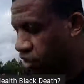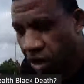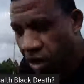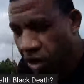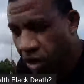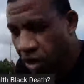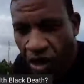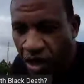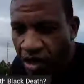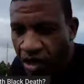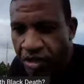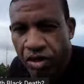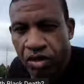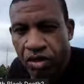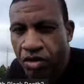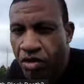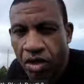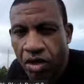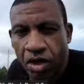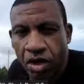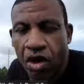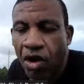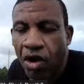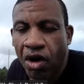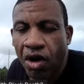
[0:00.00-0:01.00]
All
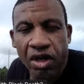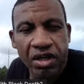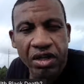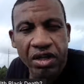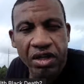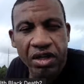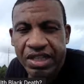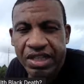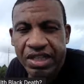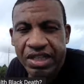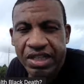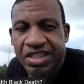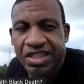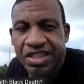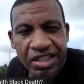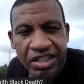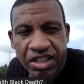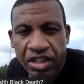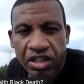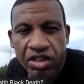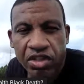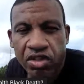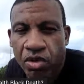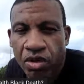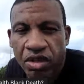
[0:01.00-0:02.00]
of the
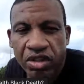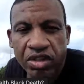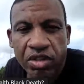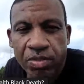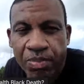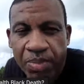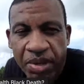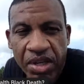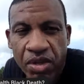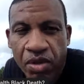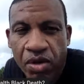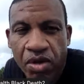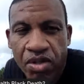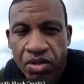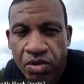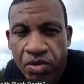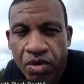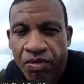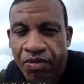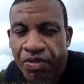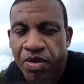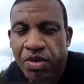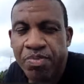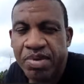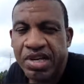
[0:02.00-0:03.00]
attention is going to be on
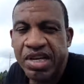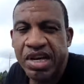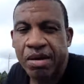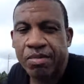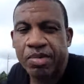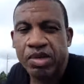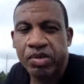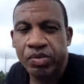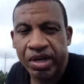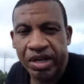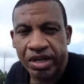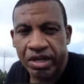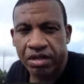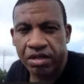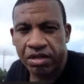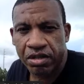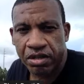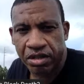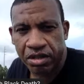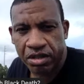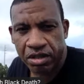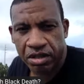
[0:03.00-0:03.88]
you if you become a winner.